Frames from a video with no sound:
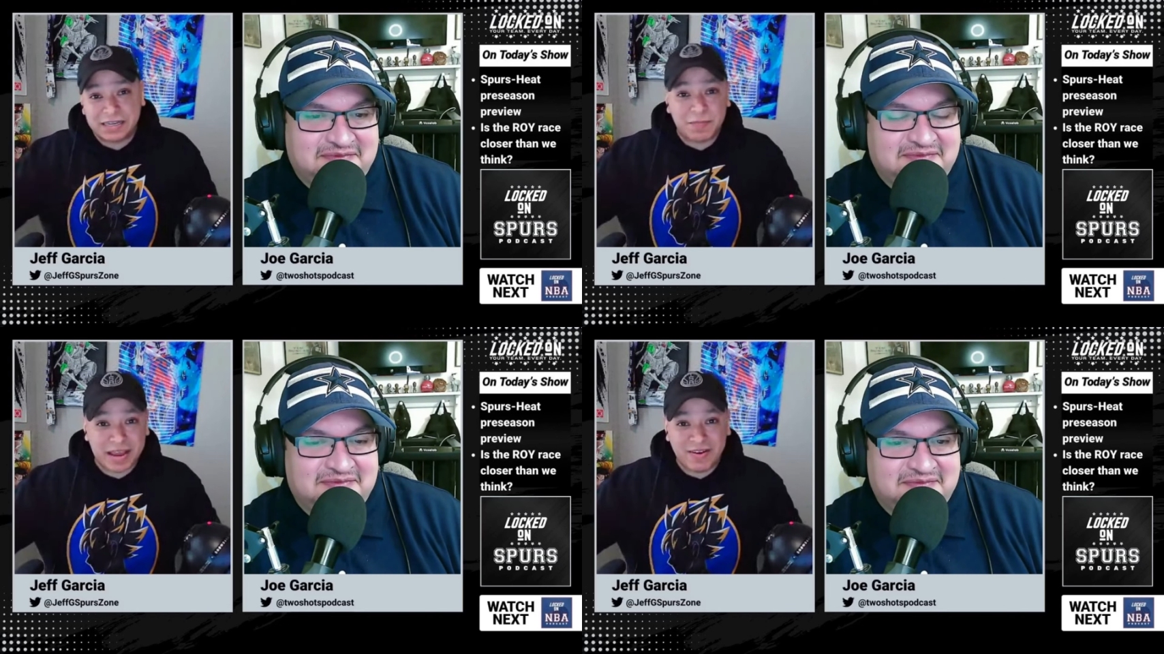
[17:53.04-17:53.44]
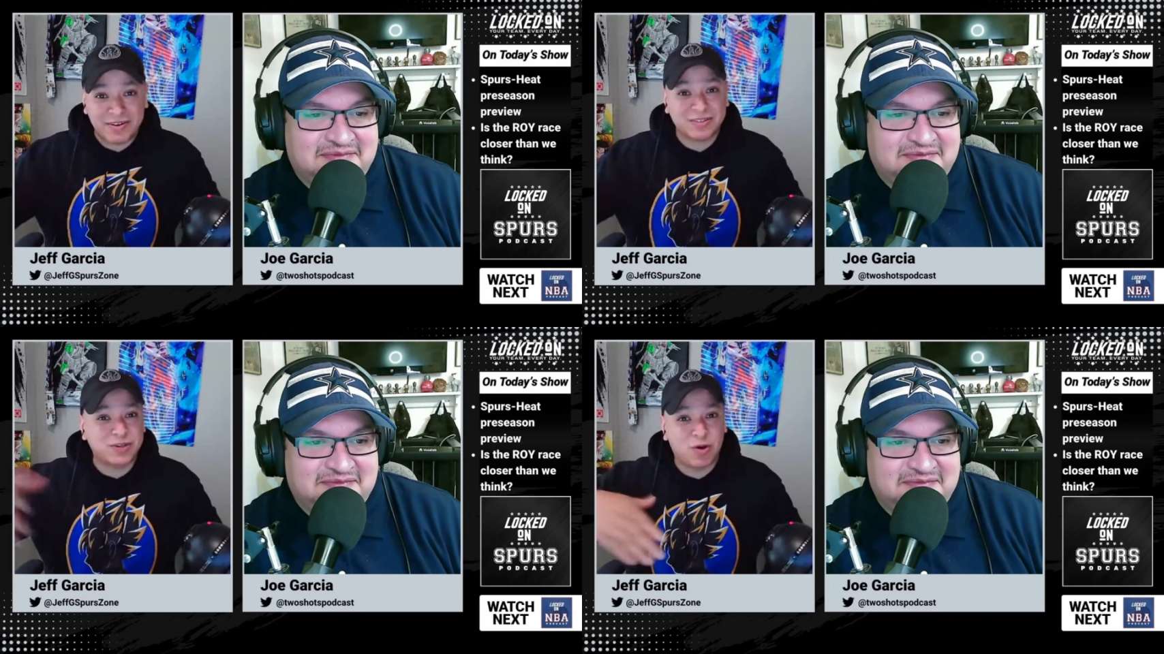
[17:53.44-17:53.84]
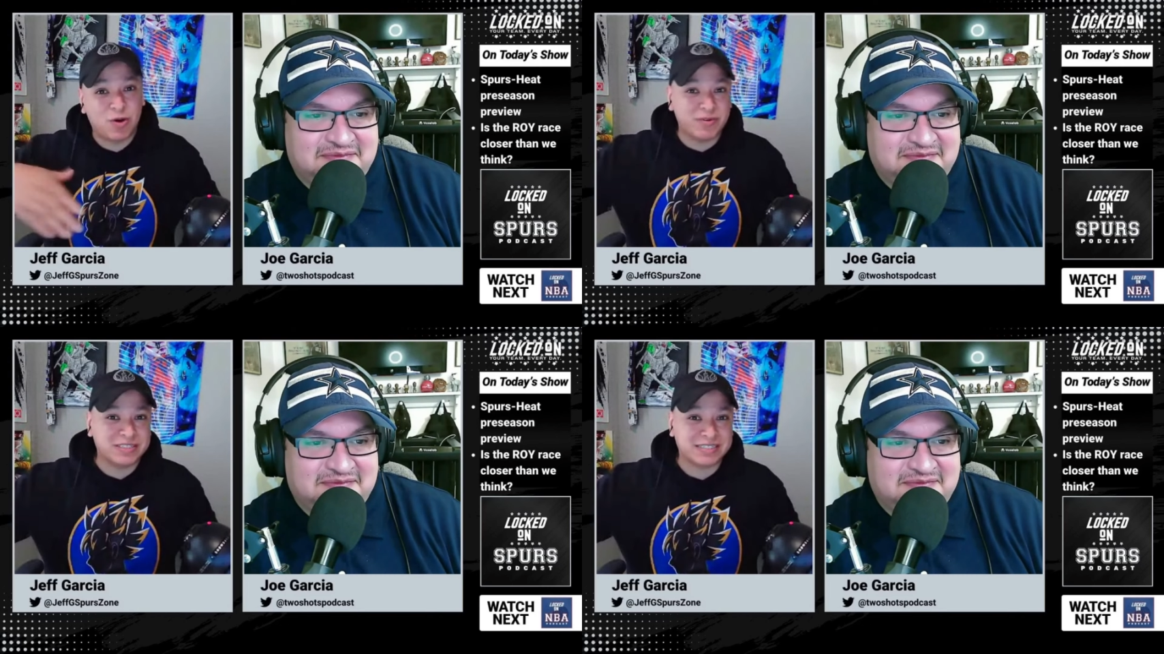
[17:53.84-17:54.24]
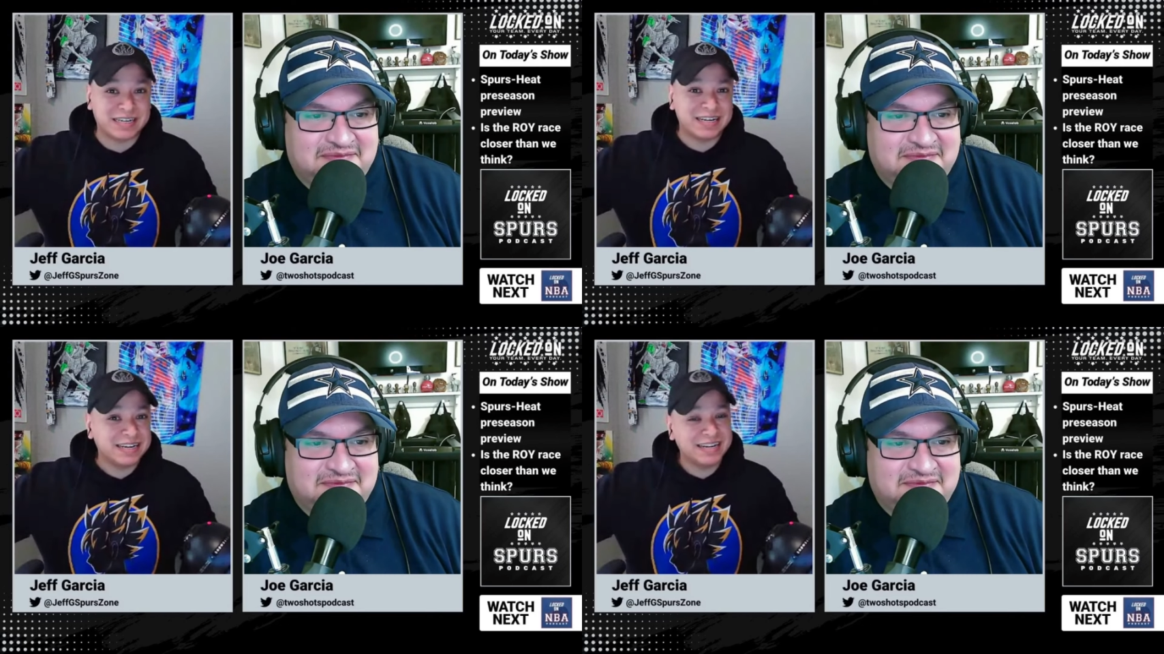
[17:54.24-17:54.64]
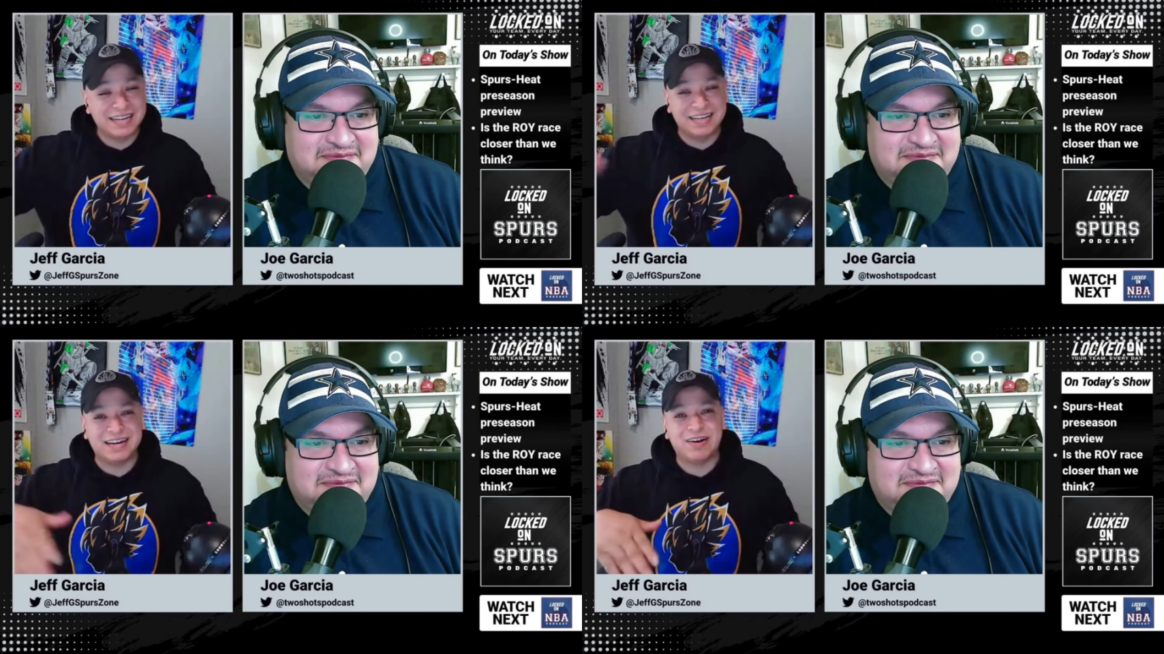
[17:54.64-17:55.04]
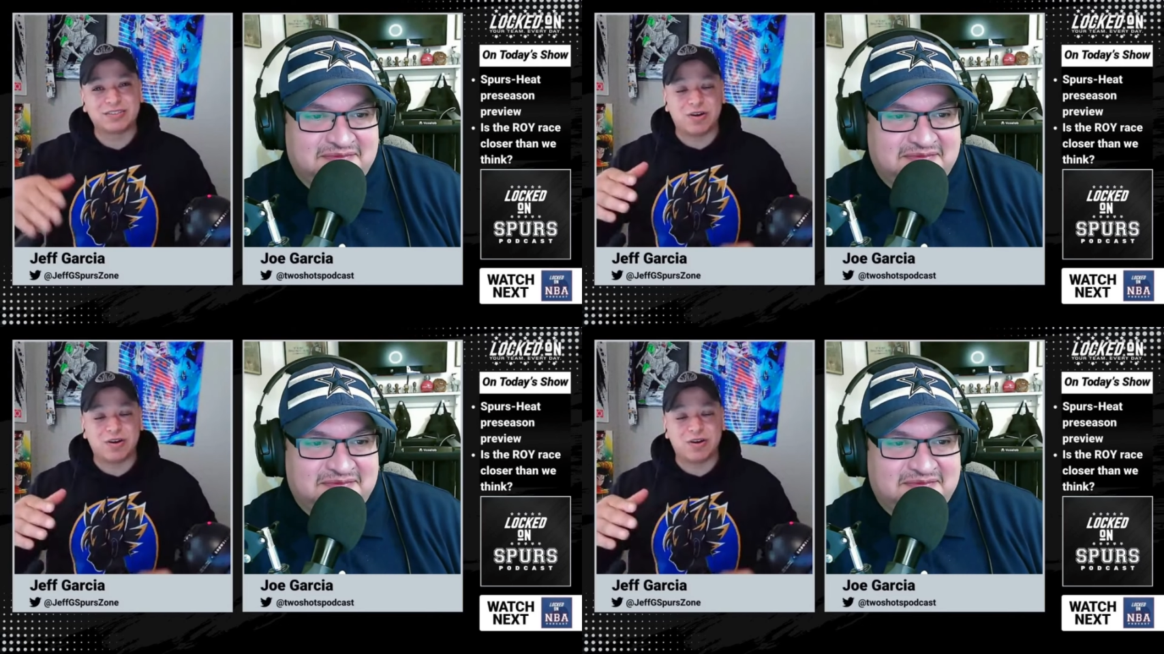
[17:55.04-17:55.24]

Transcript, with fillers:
Speaker 1: sit him down. Don't want to risk it. You know.